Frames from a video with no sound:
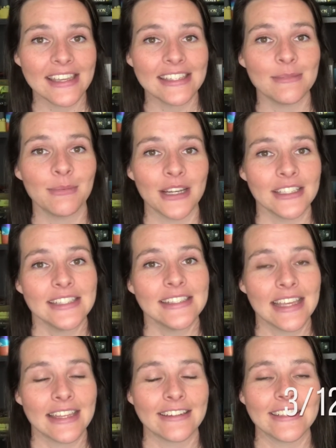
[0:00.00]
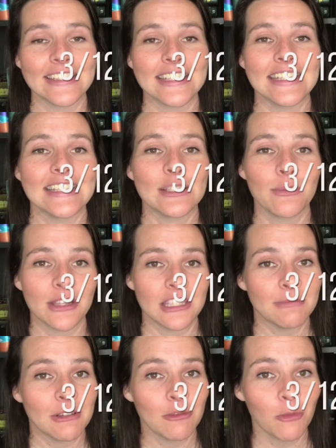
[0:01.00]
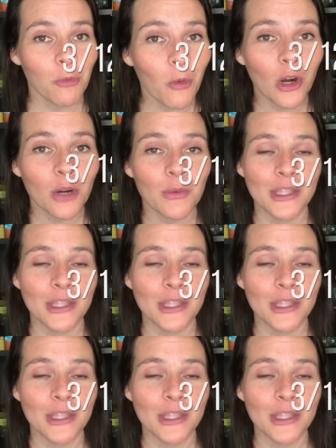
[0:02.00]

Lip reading: is Brandon Sanderson's Rhythm of War,